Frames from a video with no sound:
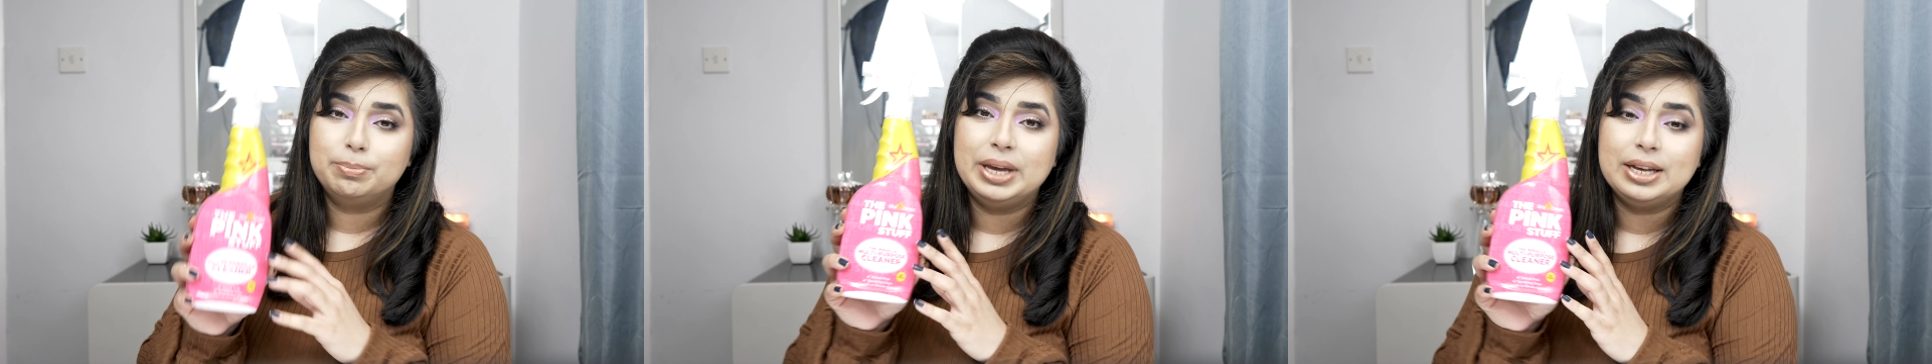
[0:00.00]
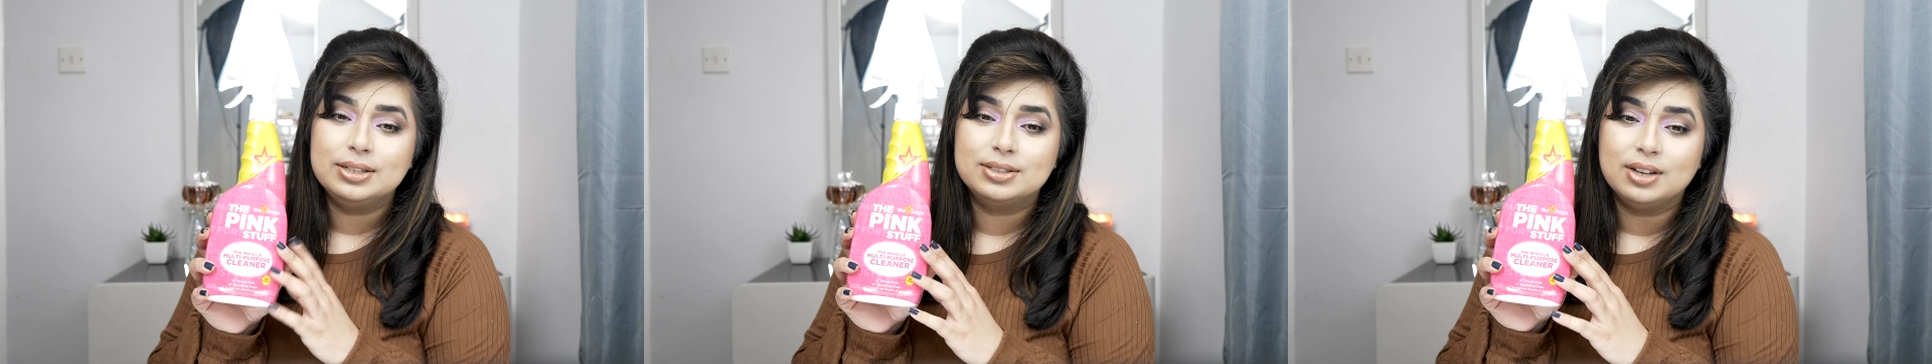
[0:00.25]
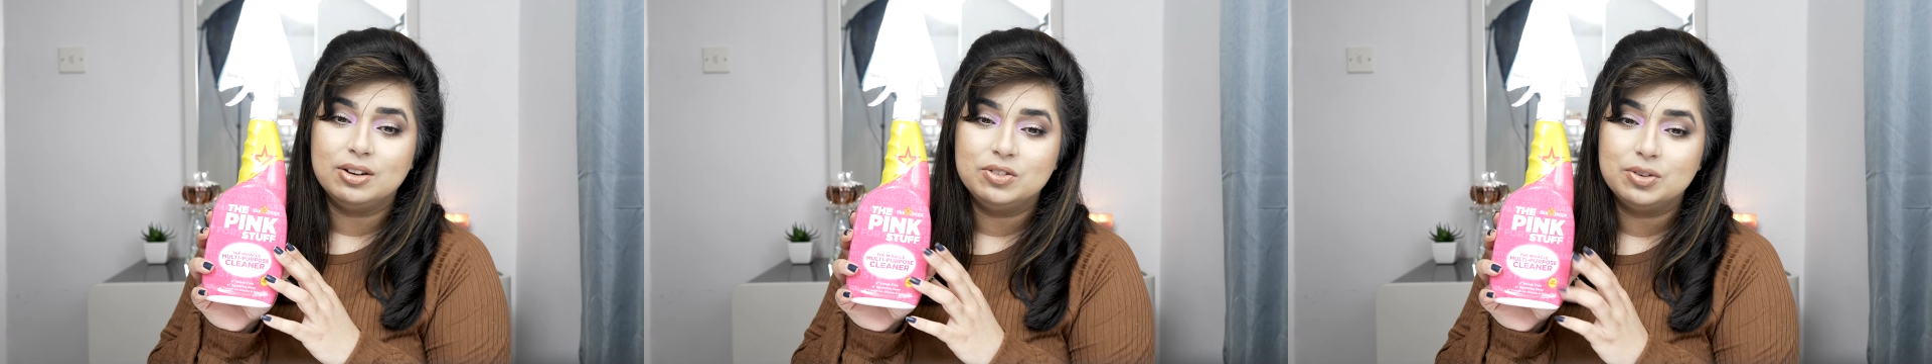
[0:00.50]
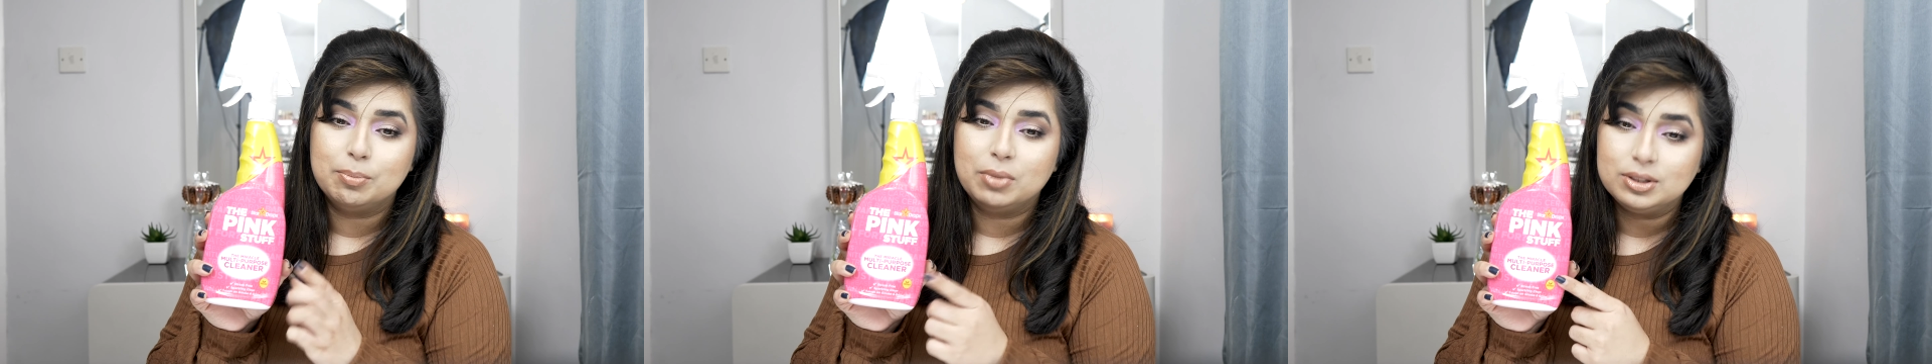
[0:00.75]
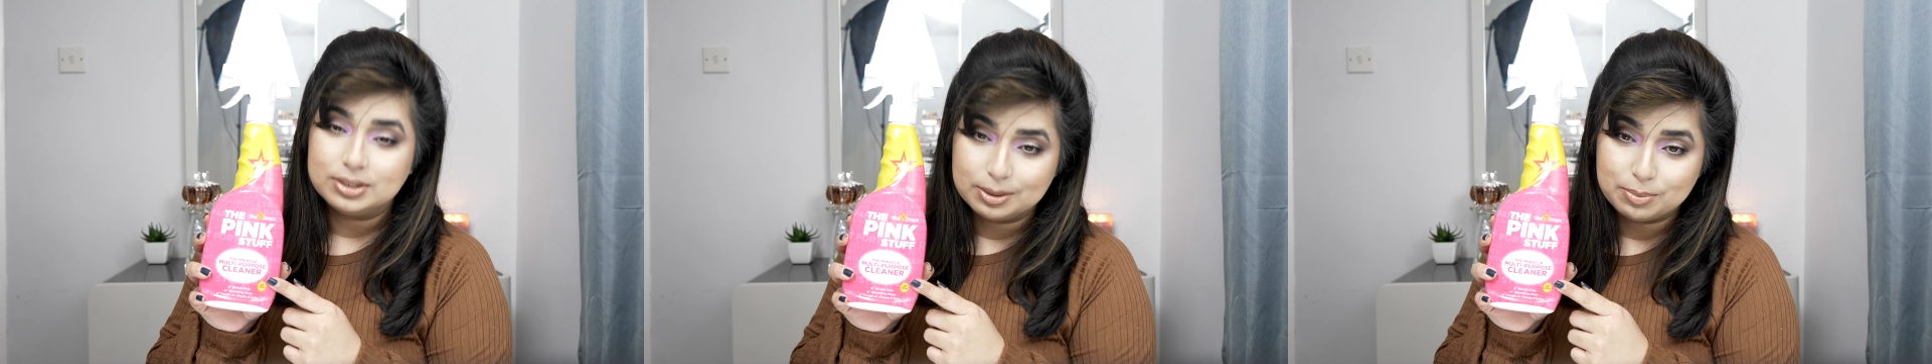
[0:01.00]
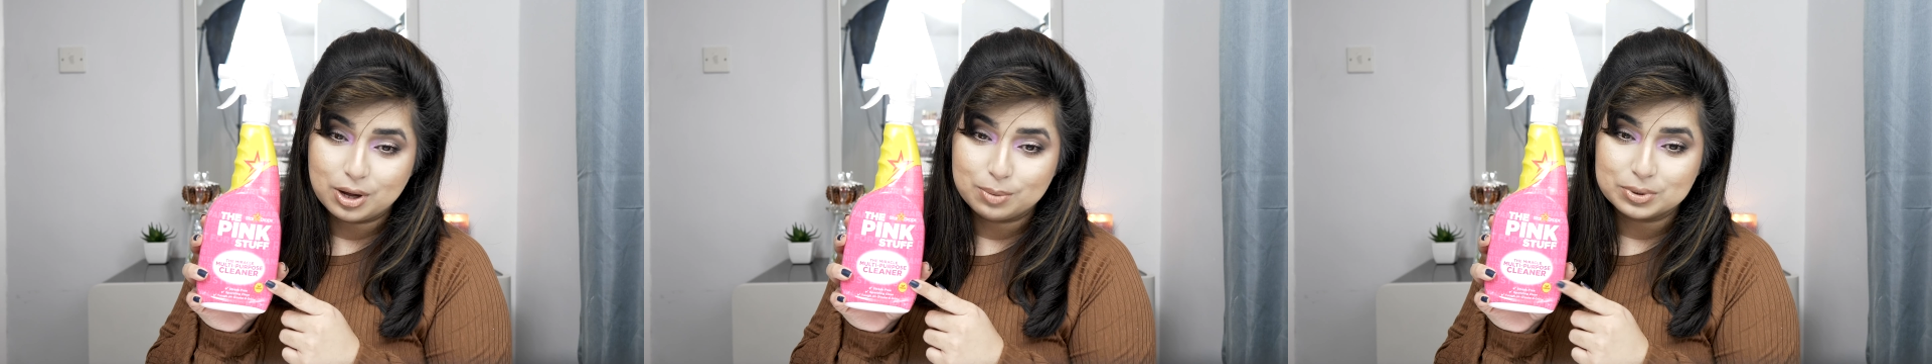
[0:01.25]
Pink Stuff
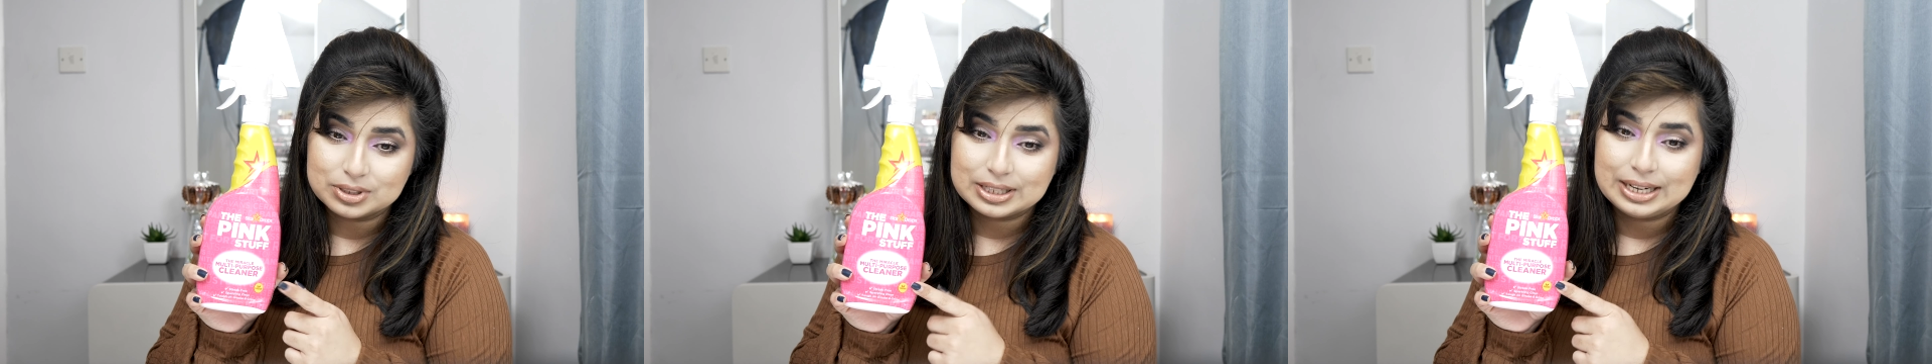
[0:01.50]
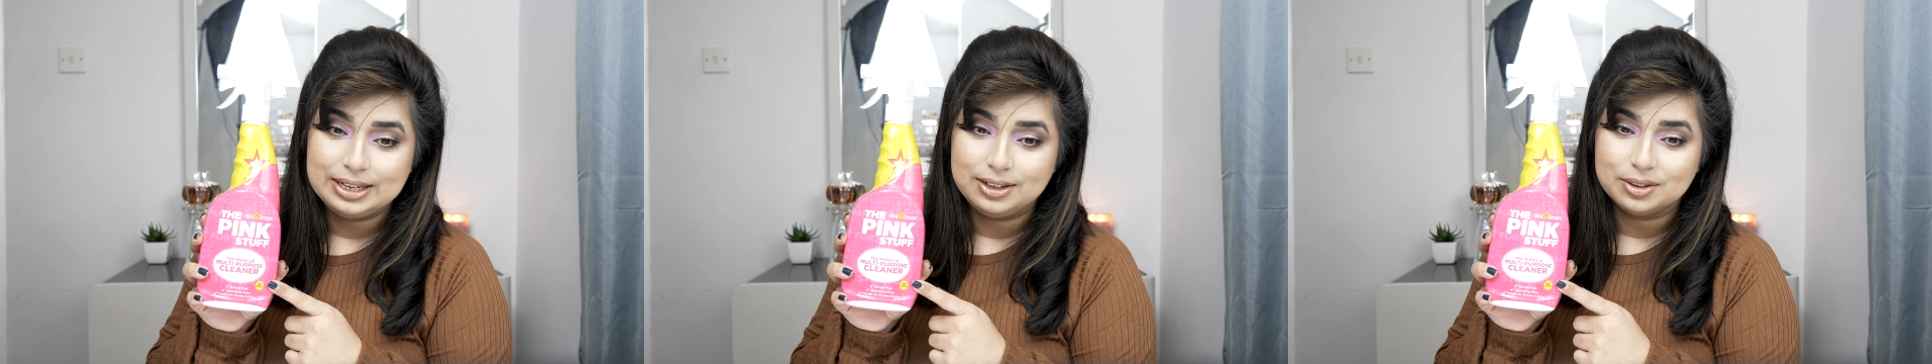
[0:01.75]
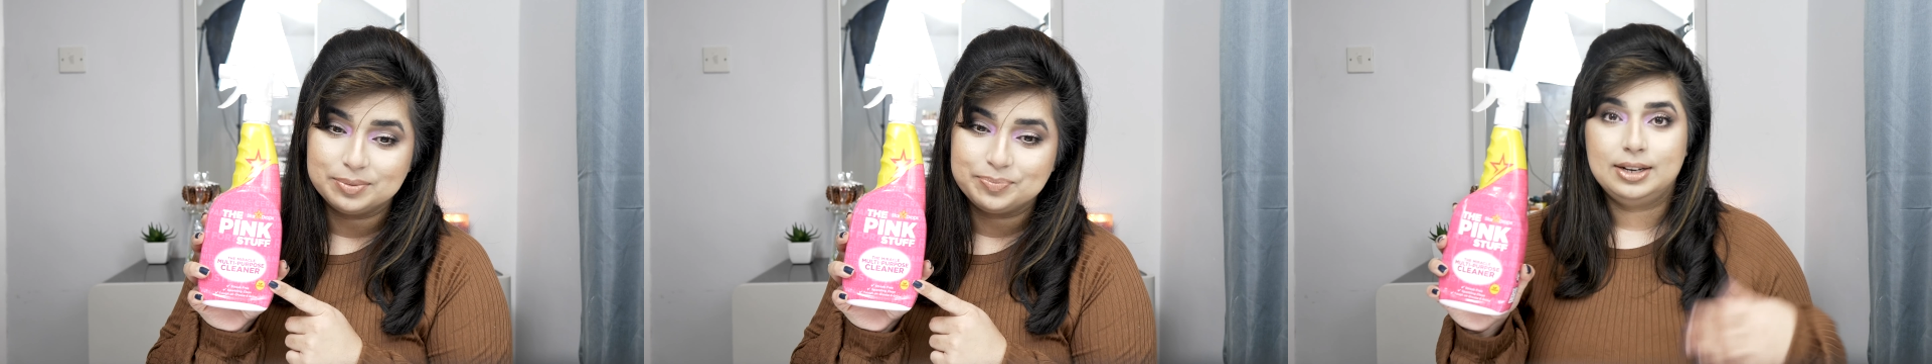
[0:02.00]
multi-purpose cleaner.